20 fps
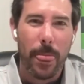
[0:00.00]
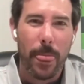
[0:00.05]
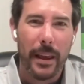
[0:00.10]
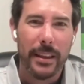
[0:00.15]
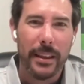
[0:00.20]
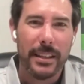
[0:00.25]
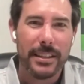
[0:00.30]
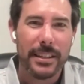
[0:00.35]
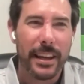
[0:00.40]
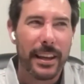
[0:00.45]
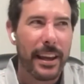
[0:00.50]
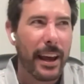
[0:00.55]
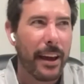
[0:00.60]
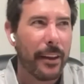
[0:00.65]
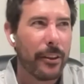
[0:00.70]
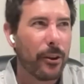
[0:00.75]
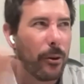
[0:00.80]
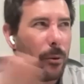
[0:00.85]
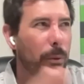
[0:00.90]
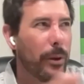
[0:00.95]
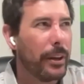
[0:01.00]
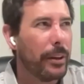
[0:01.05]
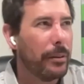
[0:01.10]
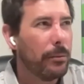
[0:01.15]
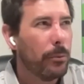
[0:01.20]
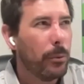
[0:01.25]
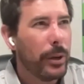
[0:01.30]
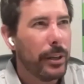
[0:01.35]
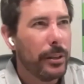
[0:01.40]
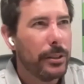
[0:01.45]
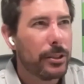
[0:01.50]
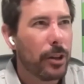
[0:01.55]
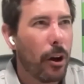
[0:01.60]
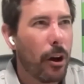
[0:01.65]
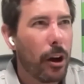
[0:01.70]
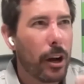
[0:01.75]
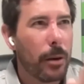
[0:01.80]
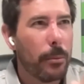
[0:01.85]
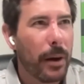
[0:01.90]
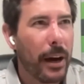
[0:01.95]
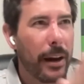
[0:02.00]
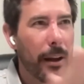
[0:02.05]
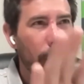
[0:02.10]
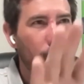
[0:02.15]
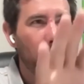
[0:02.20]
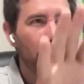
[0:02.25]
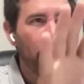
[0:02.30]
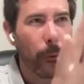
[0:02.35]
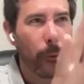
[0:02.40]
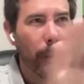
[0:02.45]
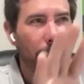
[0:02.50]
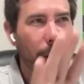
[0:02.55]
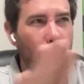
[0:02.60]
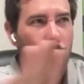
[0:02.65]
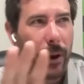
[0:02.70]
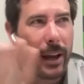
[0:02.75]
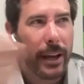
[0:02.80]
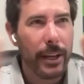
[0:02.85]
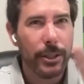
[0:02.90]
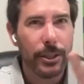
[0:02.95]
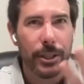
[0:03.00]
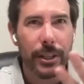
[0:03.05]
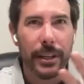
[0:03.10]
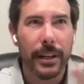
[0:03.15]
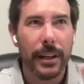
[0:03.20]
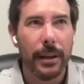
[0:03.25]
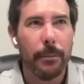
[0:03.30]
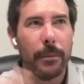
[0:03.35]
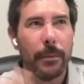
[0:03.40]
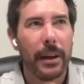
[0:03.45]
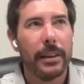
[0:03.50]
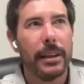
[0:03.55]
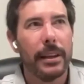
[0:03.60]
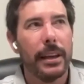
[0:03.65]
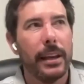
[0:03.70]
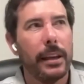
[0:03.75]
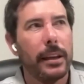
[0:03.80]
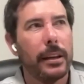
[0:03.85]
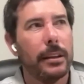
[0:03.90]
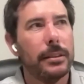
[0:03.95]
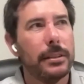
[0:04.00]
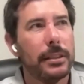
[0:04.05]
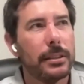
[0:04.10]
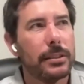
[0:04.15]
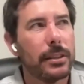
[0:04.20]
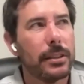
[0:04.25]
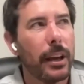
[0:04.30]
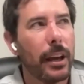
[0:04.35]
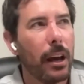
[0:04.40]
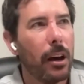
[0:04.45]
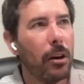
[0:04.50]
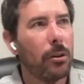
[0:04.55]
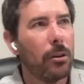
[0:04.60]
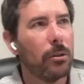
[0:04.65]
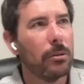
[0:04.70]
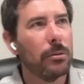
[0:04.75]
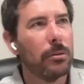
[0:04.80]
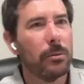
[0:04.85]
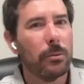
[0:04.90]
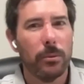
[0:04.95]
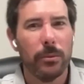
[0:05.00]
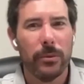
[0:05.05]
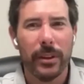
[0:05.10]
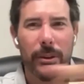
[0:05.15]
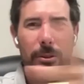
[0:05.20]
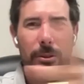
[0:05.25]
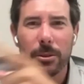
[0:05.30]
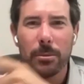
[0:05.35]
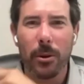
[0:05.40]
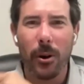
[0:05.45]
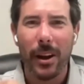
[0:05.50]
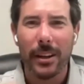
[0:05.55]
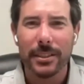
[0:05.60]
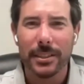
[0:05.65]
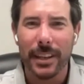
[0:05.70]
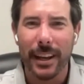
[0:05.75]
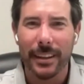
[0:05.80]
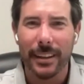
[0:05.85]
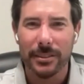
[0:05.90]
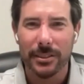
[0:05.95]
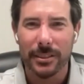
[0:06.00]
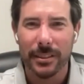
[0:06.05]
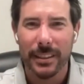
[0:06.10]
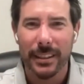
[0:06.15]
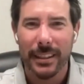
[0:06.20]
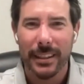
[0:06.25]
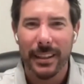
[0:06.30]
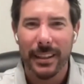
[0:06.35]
And then together we we talk about it, we rearrange it. And by the end, it's like, oh, there's a process.